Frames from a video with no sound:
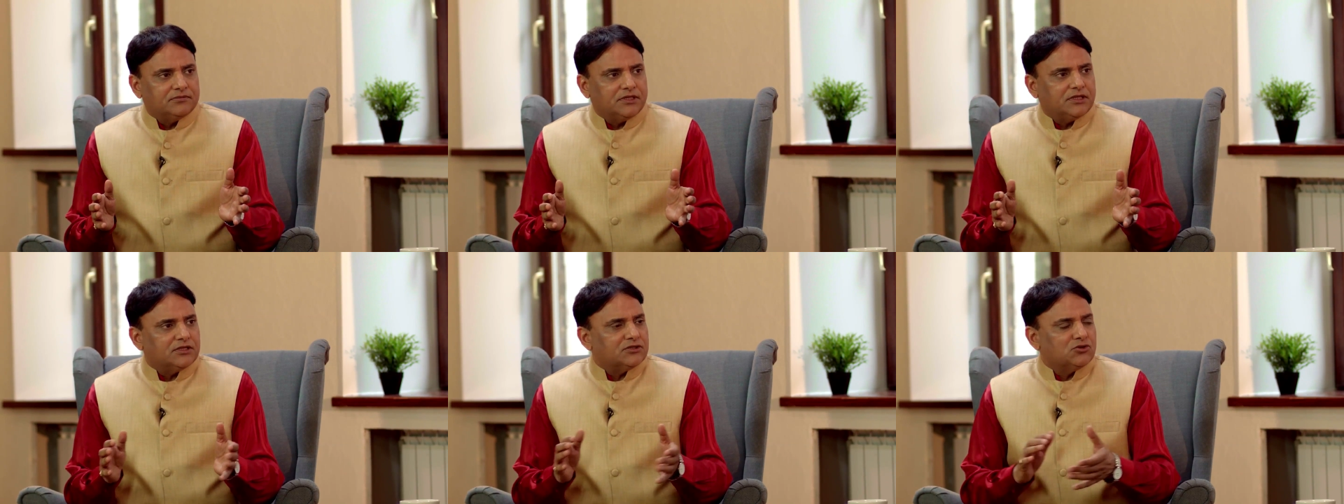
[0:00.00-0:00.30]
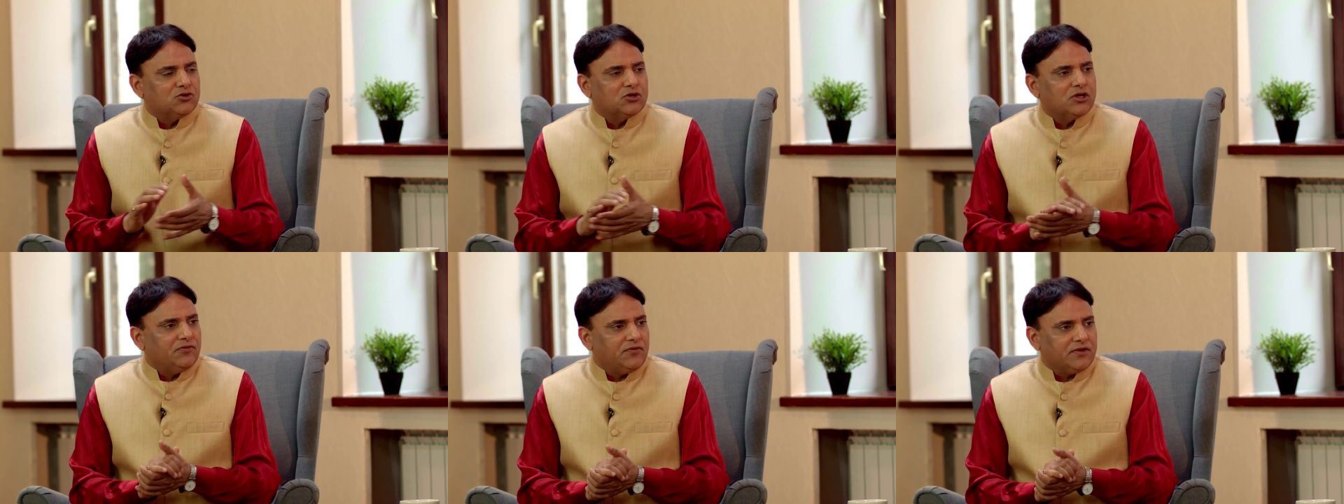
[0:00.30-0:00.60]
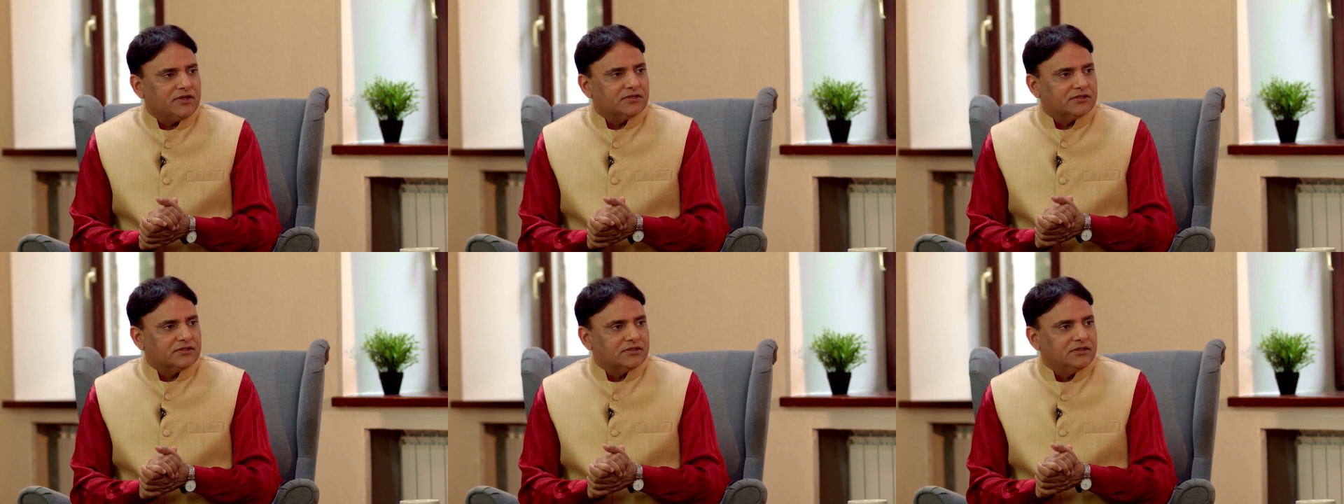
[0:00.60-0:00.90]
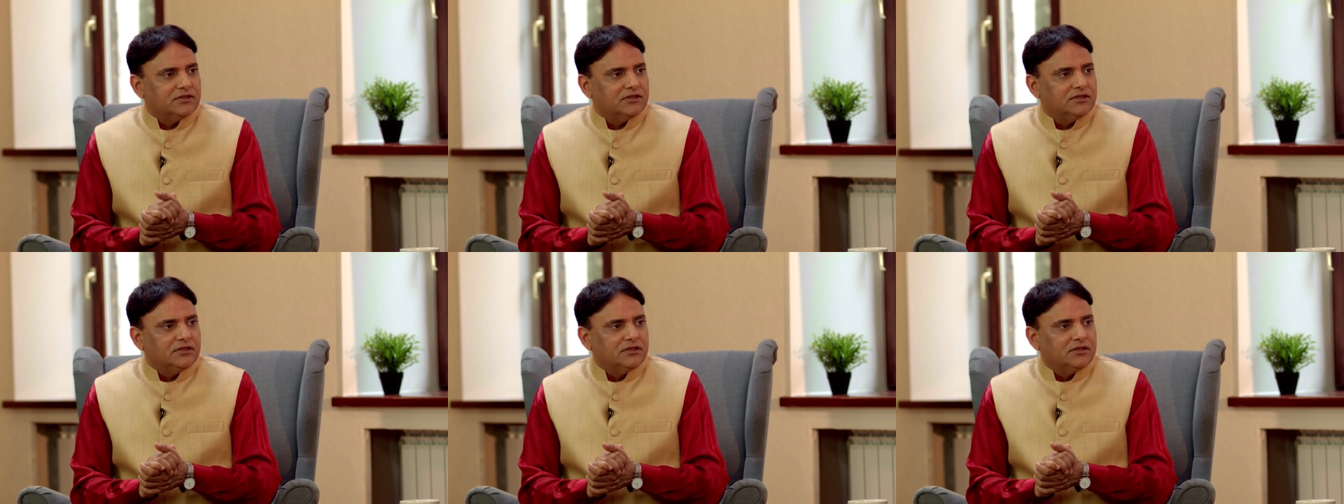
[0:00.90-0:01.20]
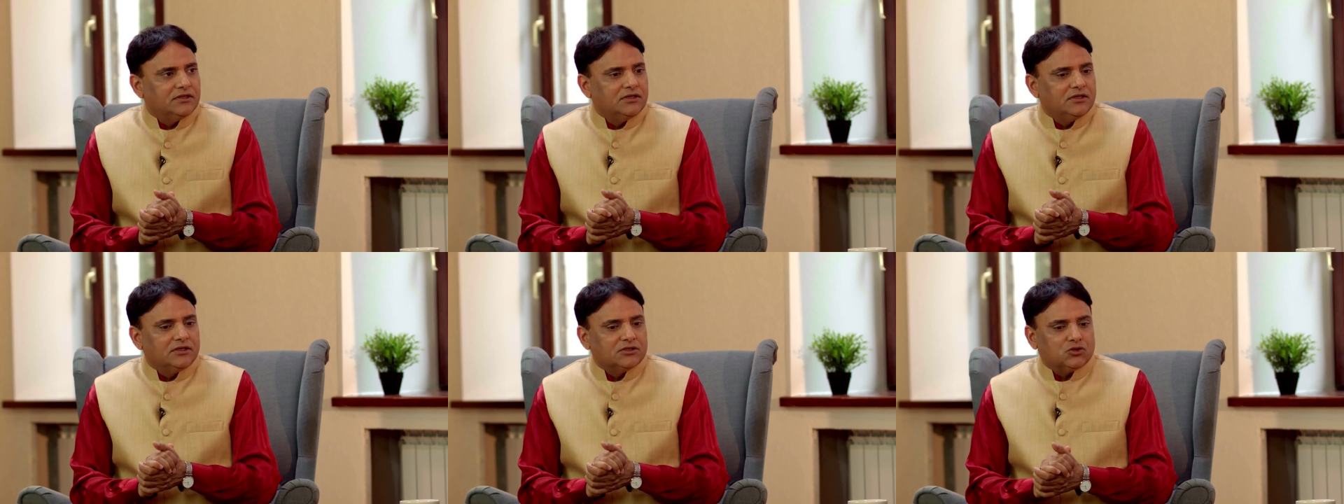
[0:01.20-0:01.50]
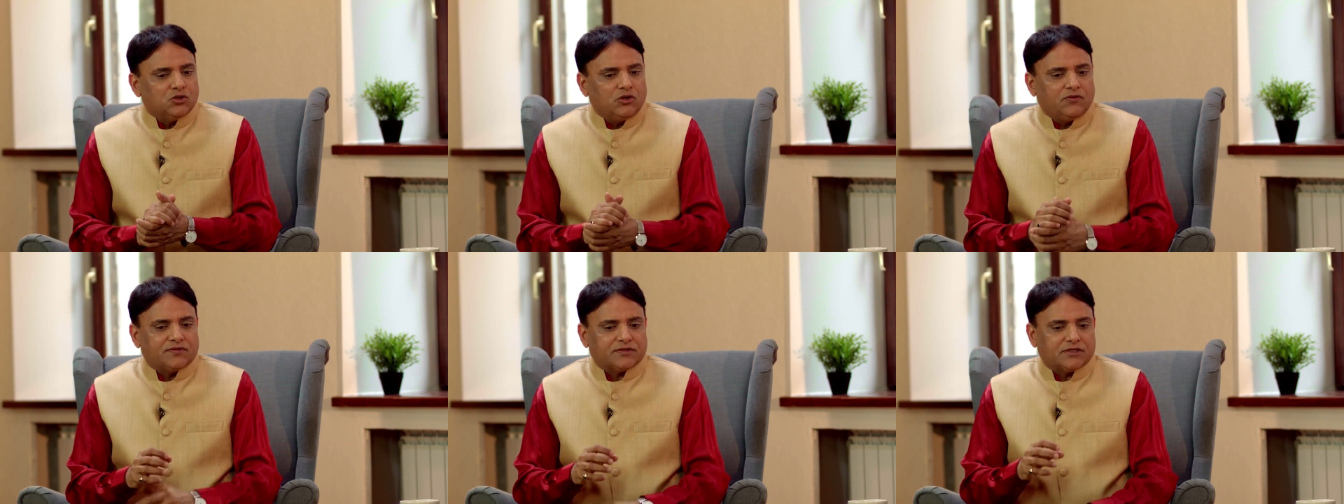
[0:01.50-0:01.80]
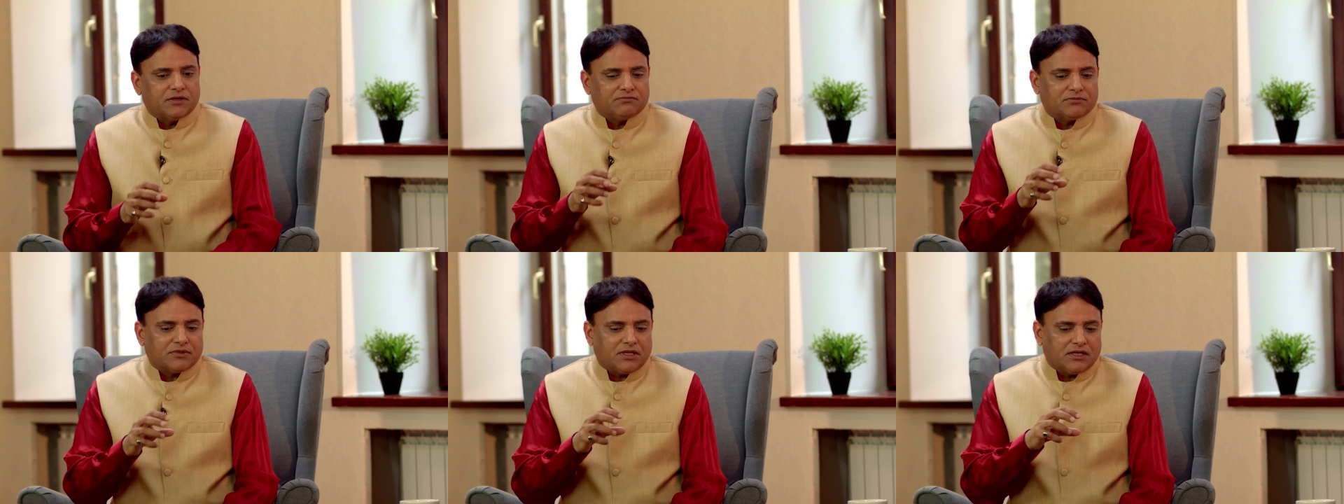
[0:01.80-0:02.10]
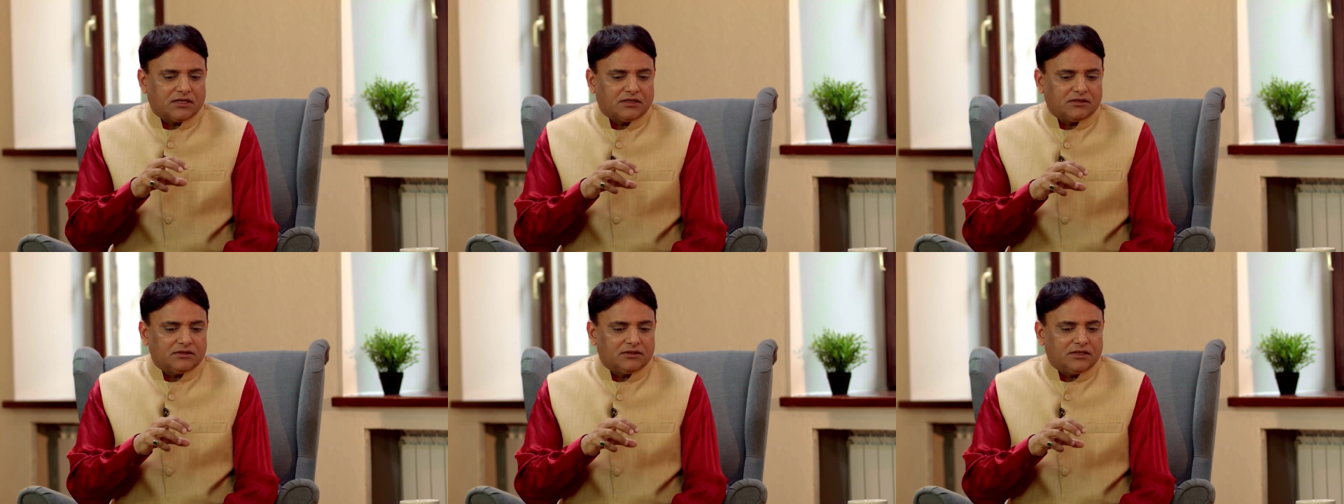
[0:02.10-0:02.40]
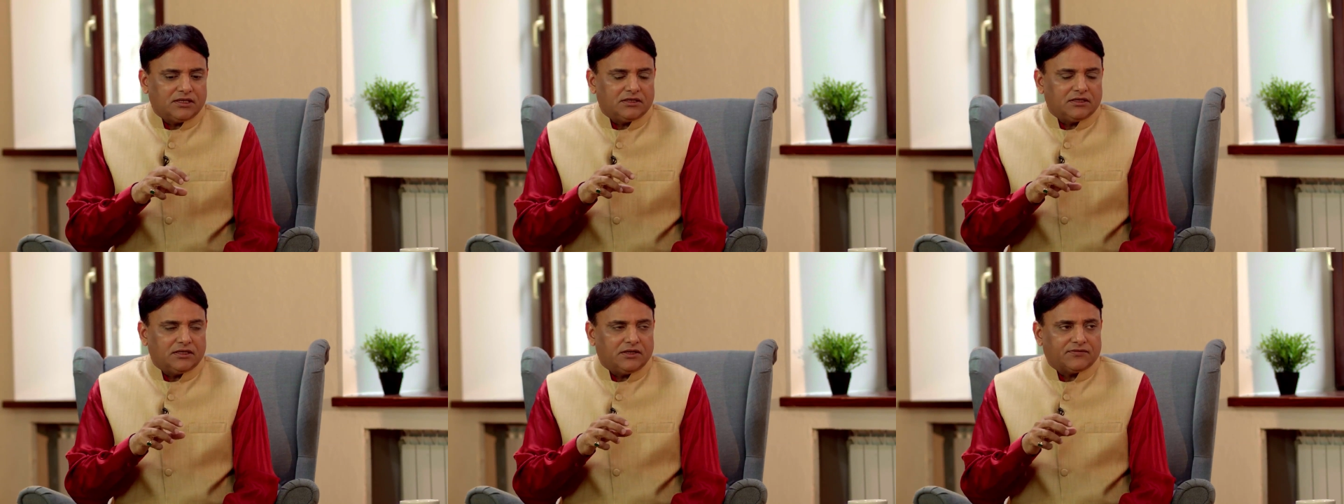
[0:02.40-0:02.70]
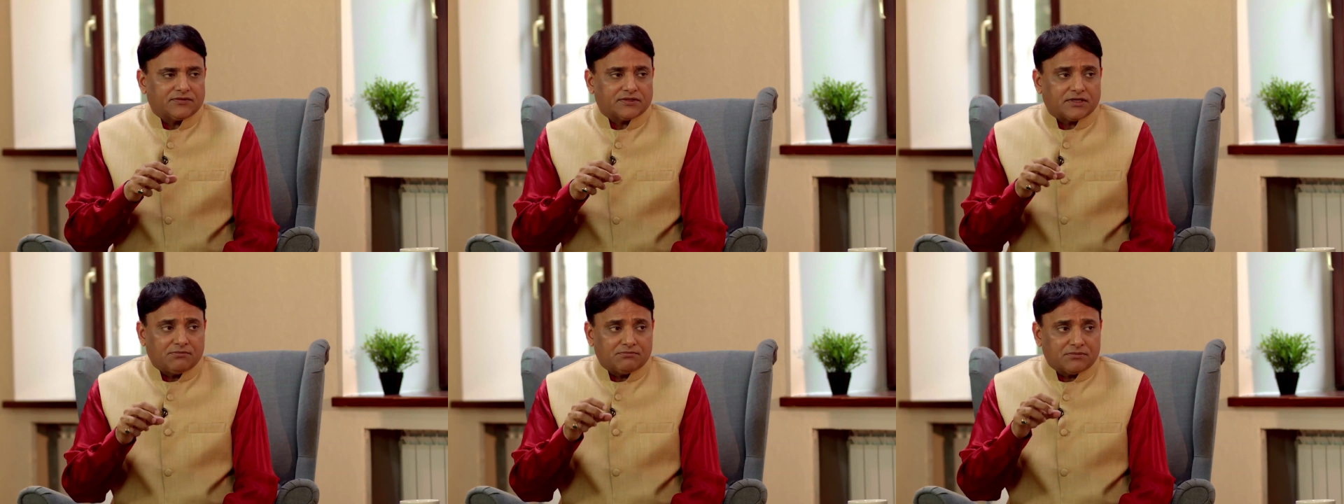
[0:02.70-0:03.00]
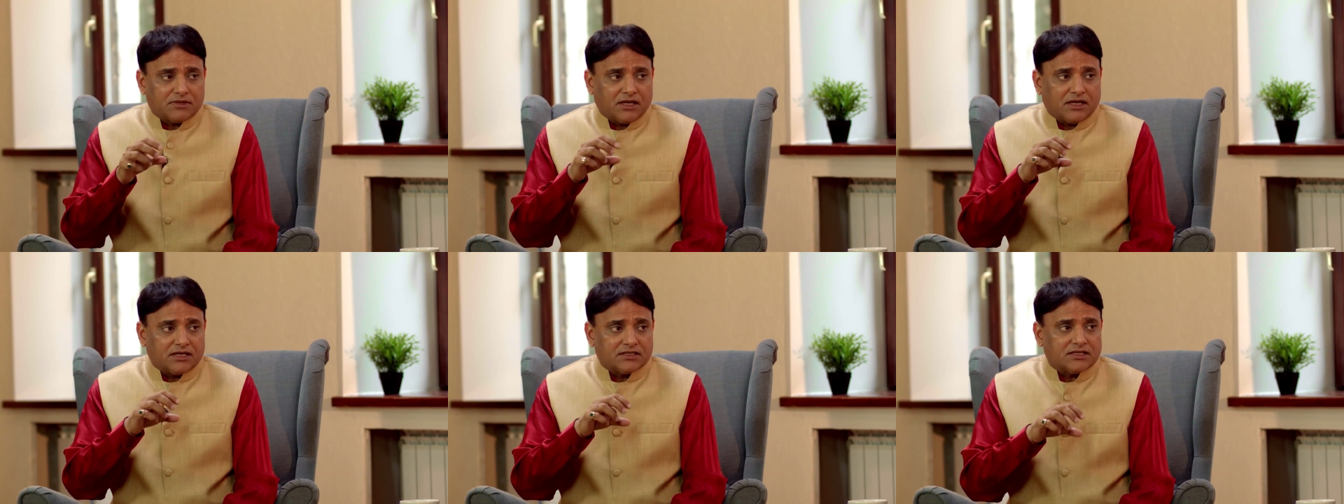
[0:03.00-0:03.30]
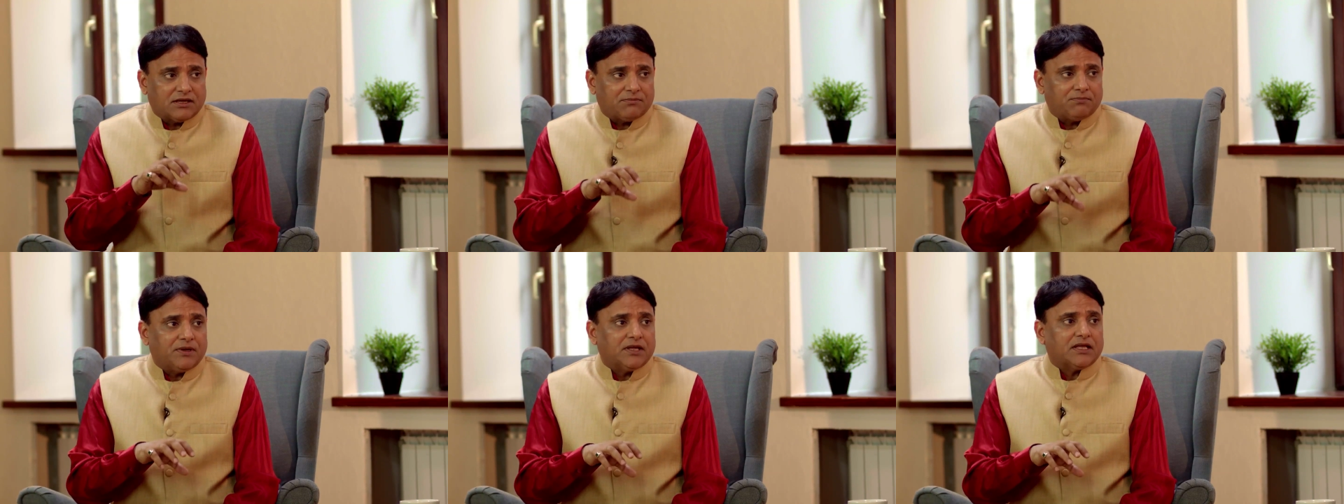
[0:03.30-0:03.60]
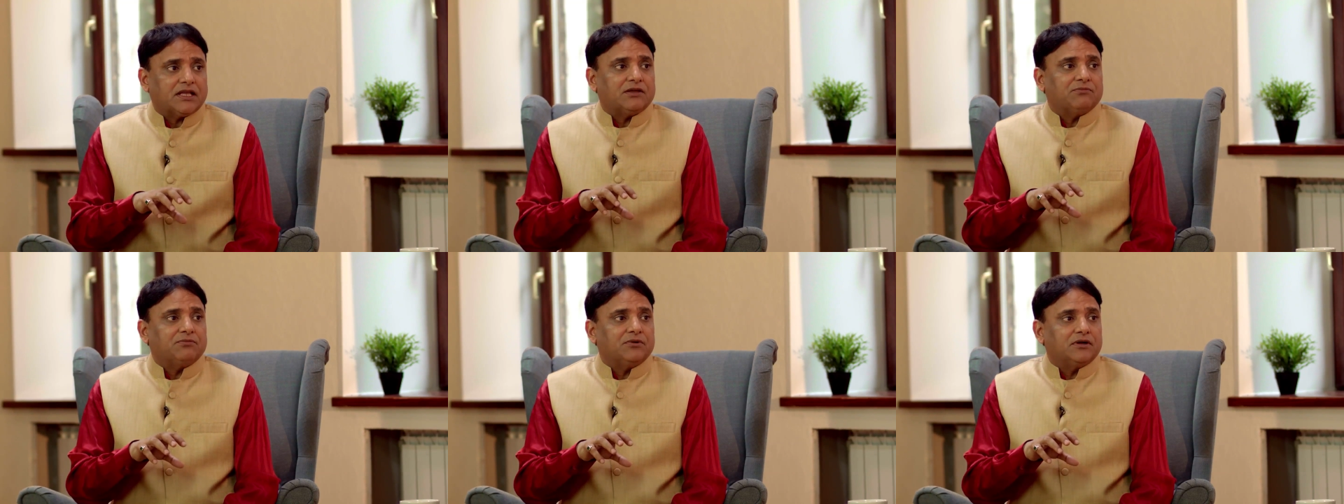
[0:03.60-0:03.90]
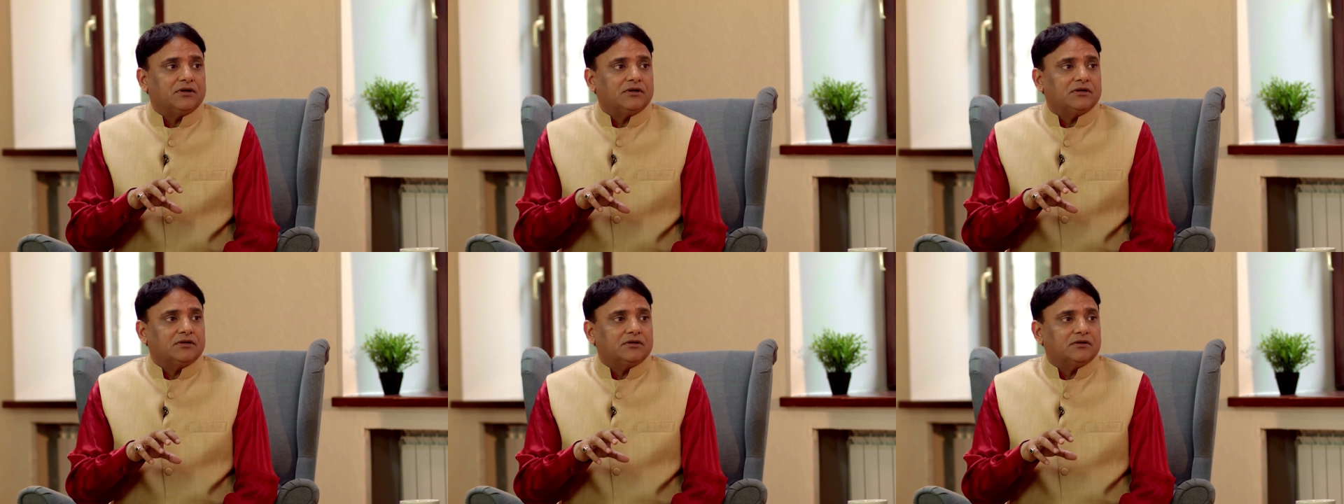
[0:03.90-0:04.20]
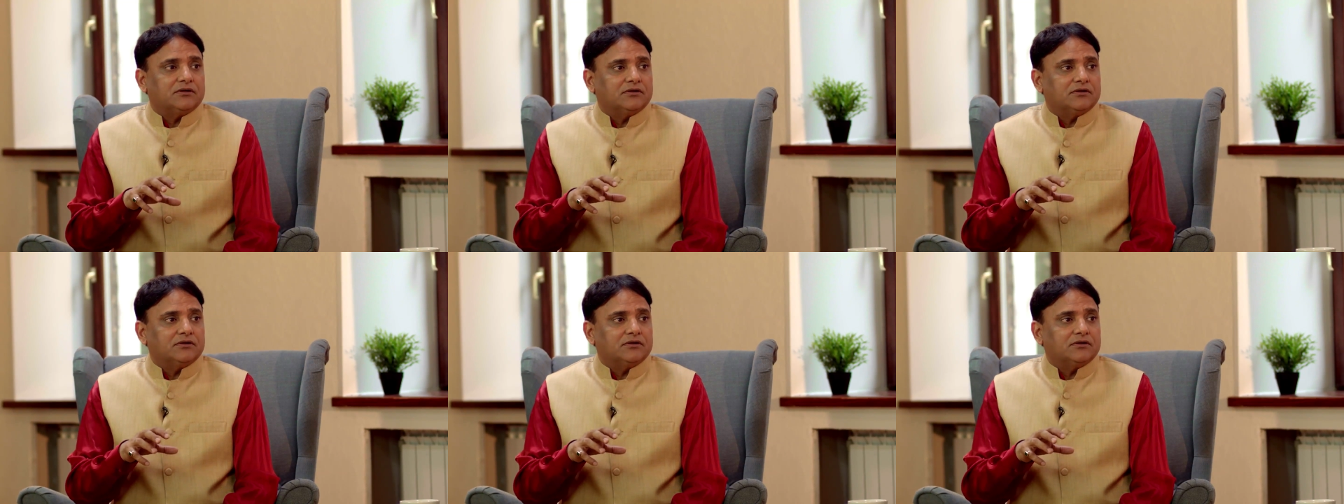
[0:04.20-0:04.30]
There is no difference. So if something is applicable